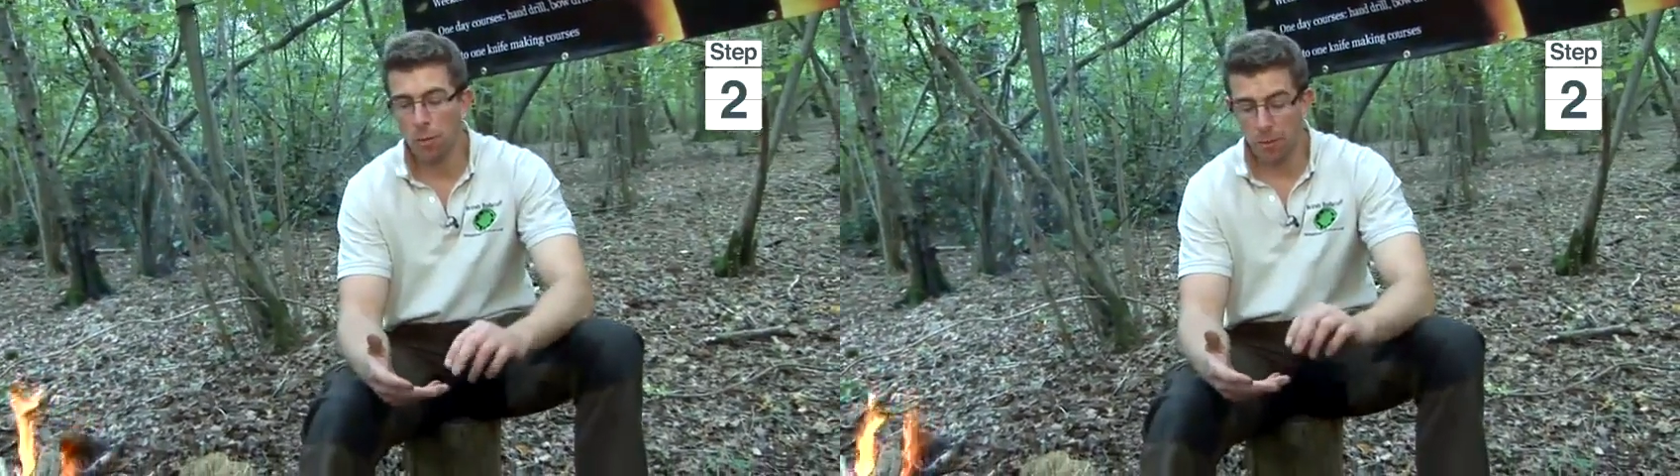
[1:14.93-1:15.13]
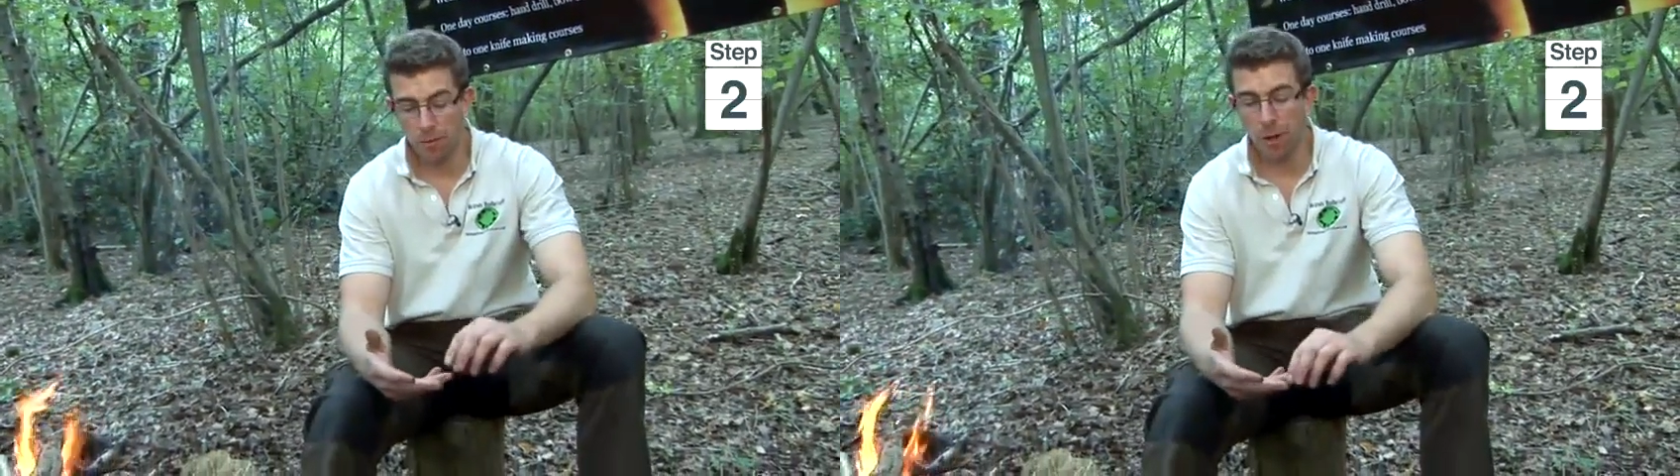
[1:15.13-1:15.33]

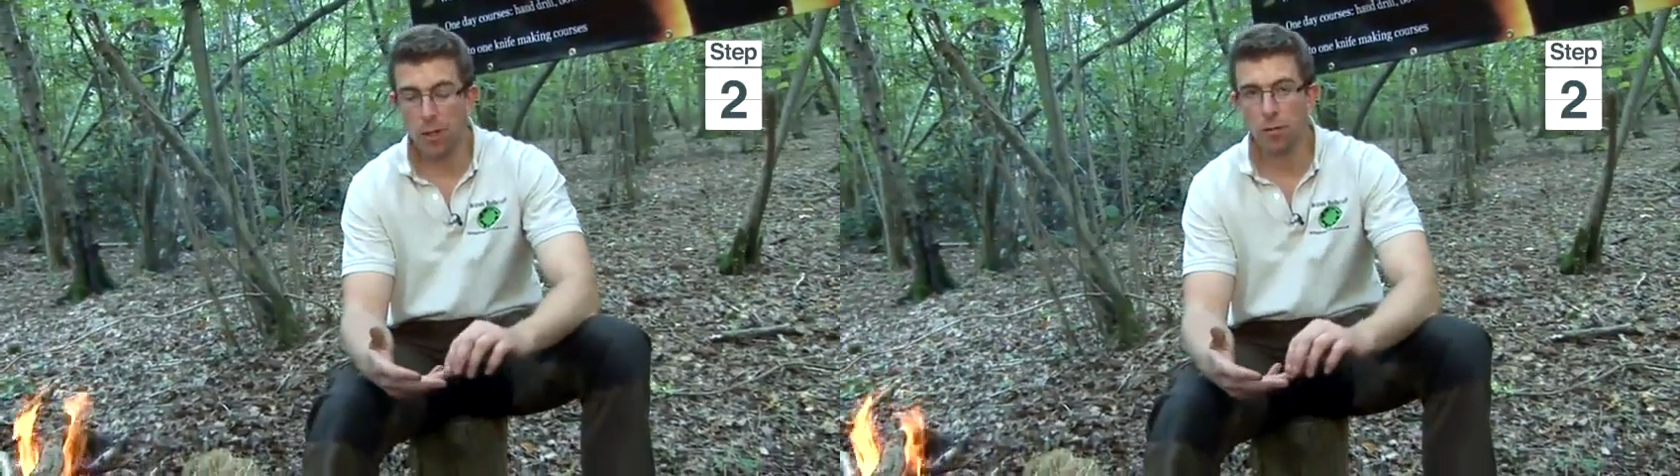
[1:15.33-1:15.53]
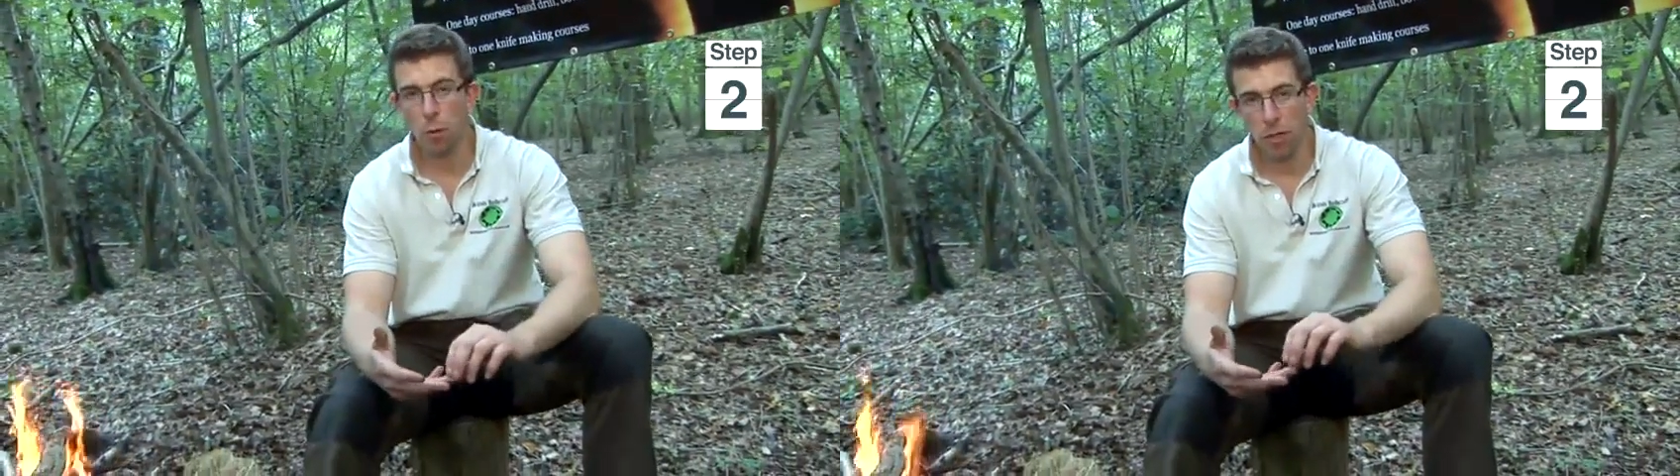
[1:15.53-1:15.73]
but
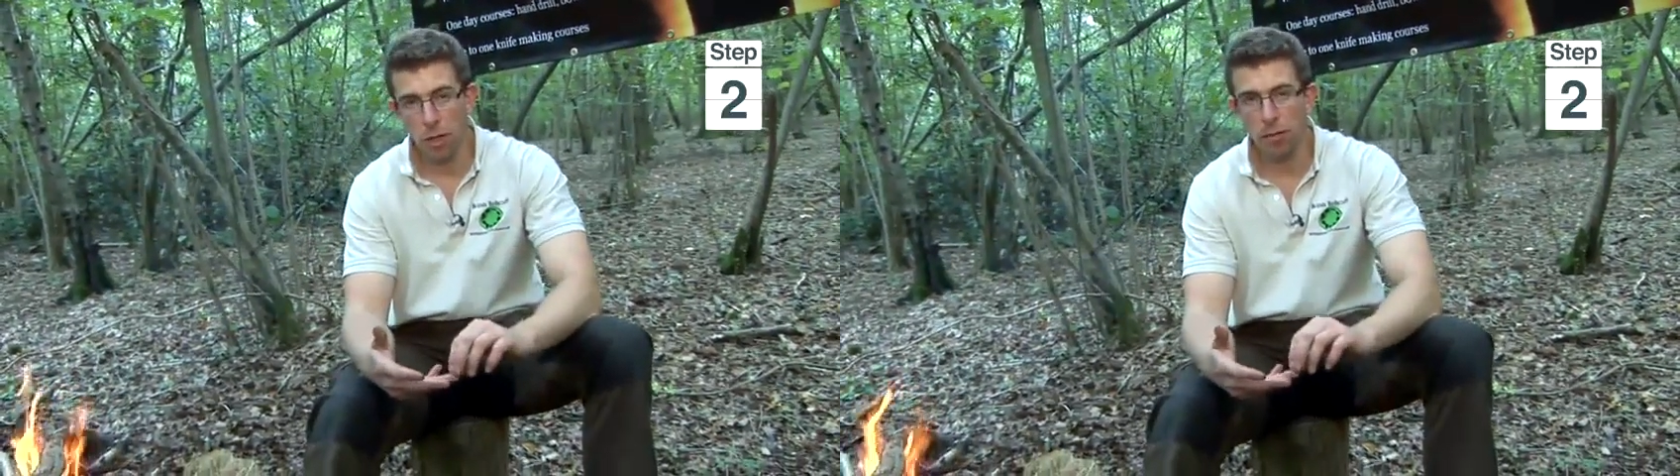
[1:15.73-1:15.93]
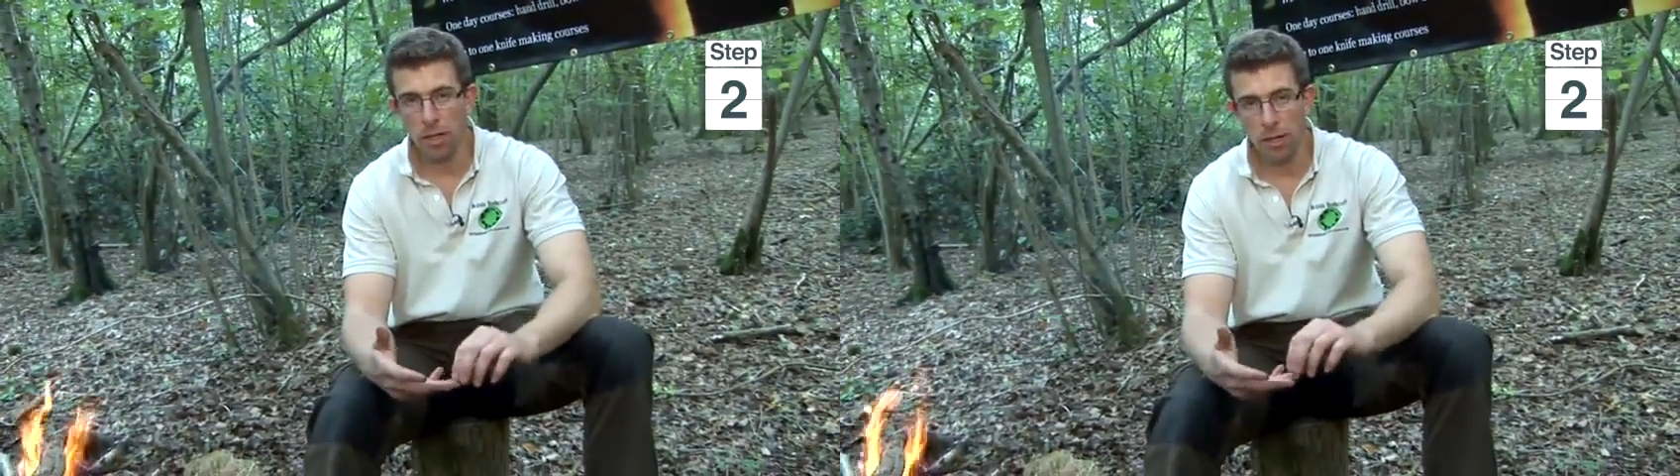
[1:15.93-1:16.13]
first of all
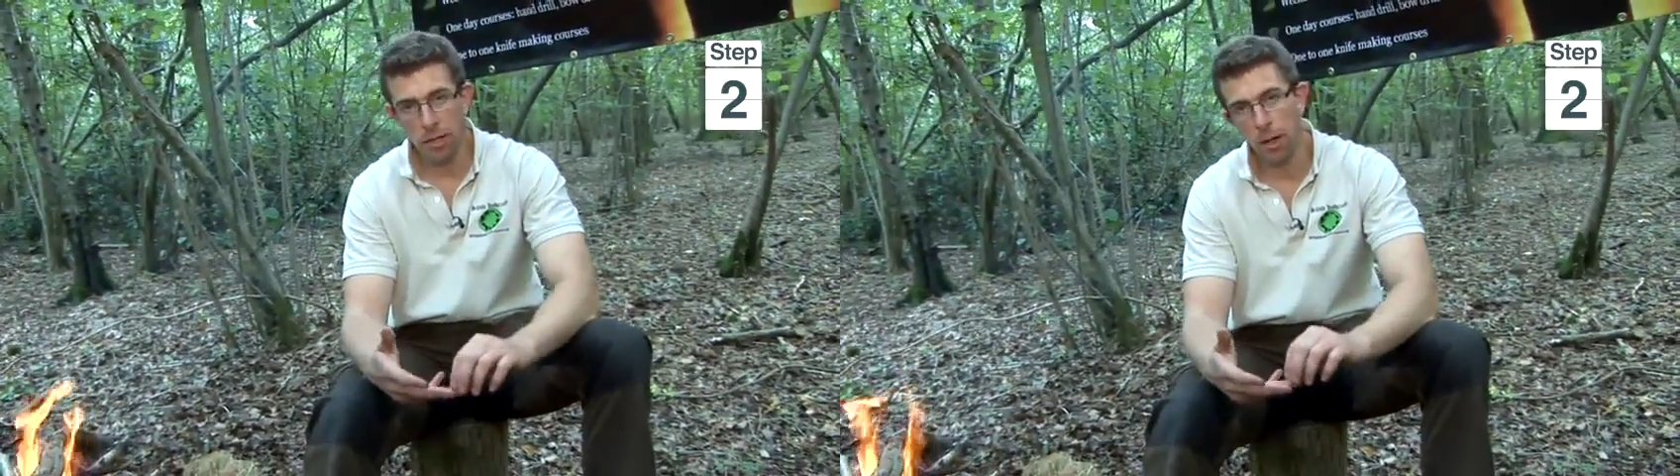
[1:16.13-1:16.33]
you need to